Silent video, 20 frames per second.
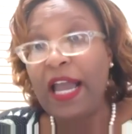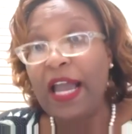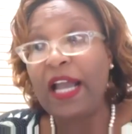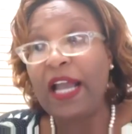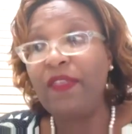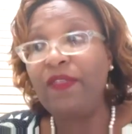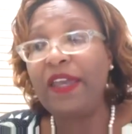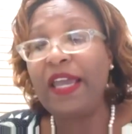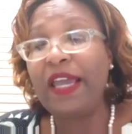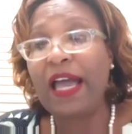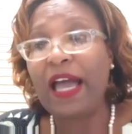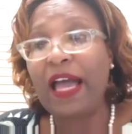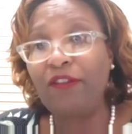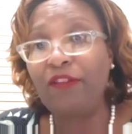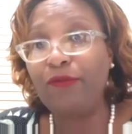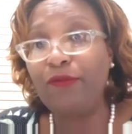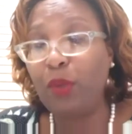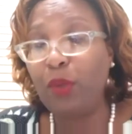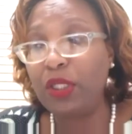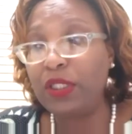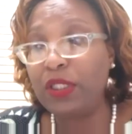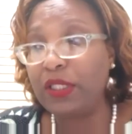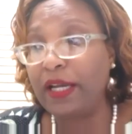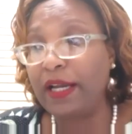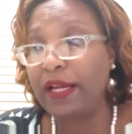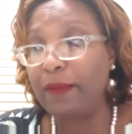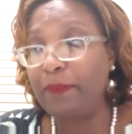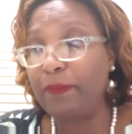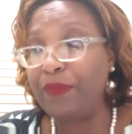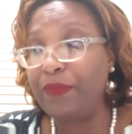And they have put
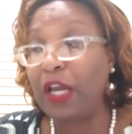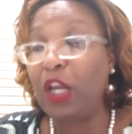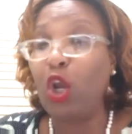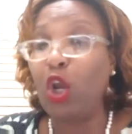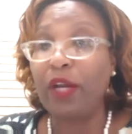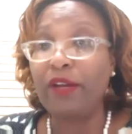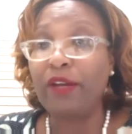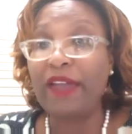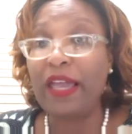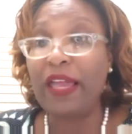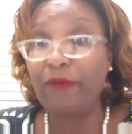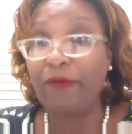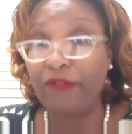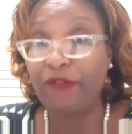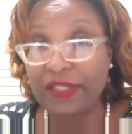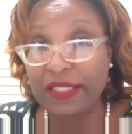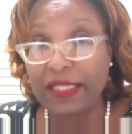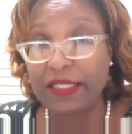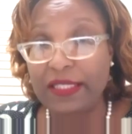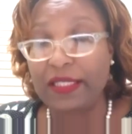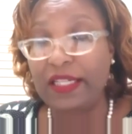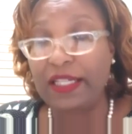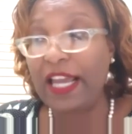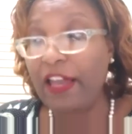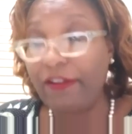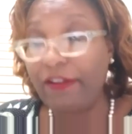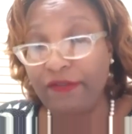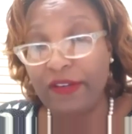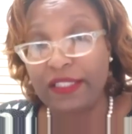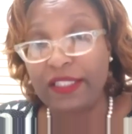um, a lot of emphasis and
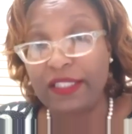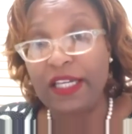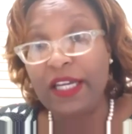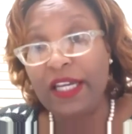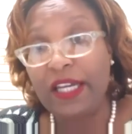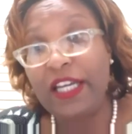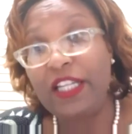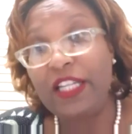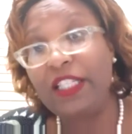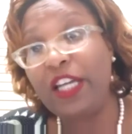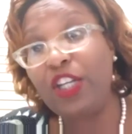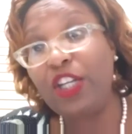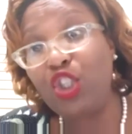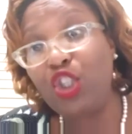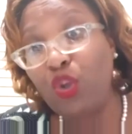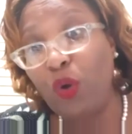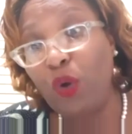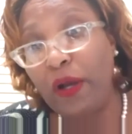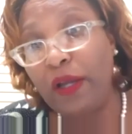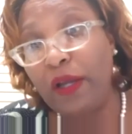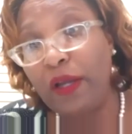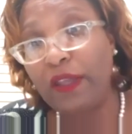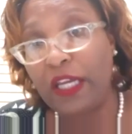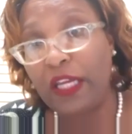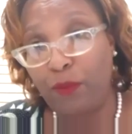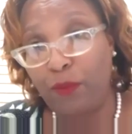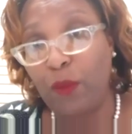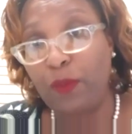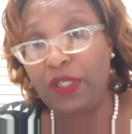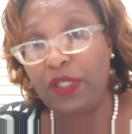effort into ensuring that
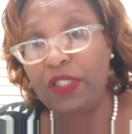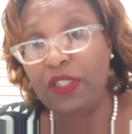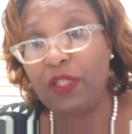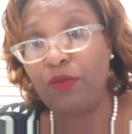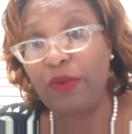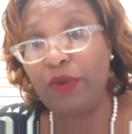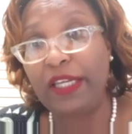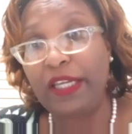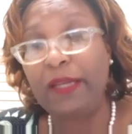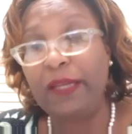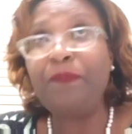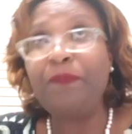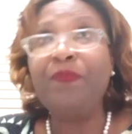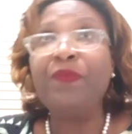their properties are ready.